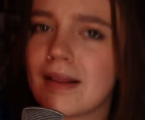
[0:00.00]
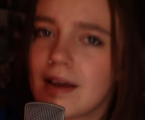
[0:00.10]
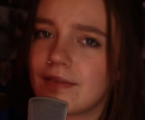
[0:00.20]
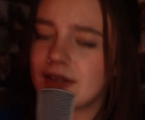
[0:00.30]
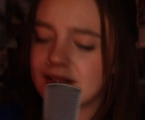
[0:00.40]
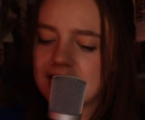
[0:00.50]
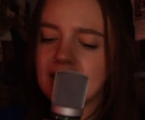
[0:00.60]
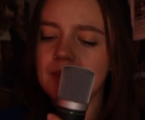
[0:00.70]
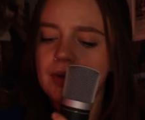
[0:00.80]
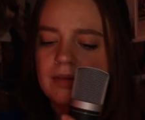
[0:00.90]
life is
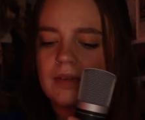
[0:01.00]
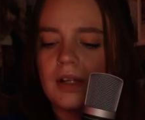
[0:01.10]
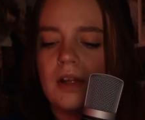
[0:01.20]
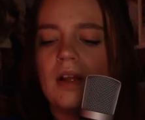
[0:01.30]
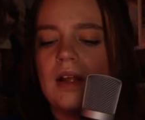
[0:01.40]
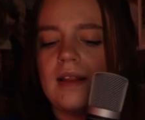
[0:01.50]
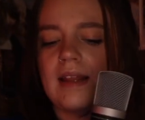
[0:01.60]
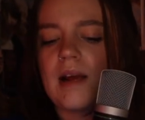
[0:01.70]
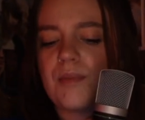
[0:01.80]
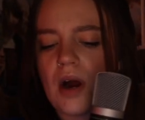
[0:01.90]
thing, but
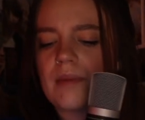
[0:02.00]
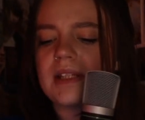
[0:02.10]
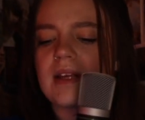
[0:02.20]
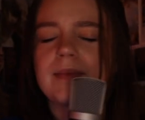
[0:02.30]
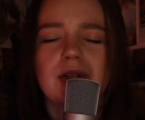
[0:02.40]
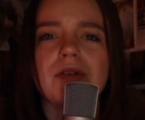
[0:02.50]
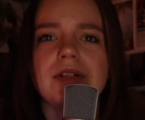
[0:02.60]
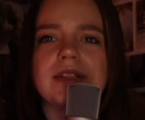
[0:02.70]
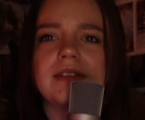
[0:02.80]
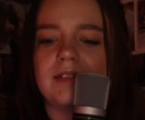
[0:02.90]
like I promise I'm
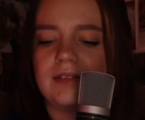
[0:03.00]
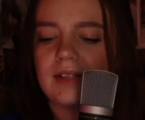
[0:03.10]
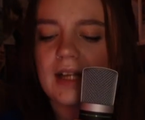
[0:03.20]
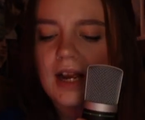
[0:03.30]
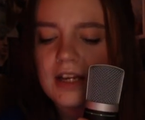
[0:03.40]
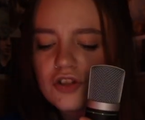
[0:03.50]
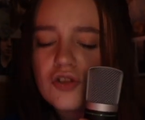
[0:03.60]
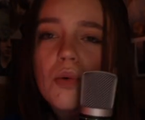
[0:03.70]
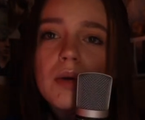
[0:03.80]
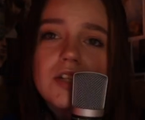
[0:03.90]
good. Like I
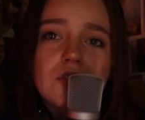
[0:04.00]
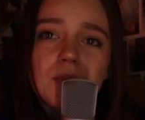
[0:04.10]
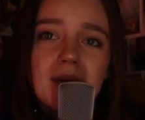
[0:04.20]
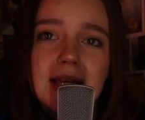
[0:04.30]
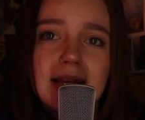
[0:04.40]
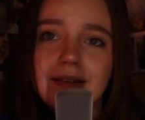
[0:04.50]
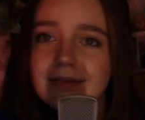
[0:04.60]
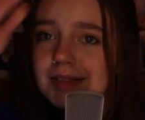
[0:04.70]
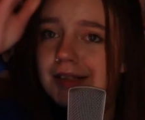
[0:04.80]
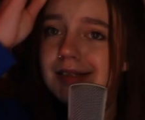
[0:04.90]
enjoy doing it.
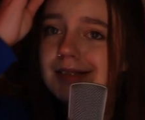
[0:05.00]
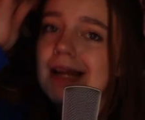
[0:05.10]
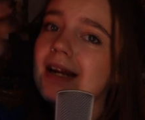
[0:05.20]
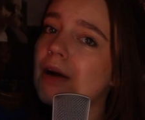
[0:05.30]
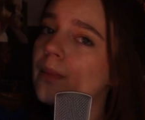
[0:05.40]
Does that help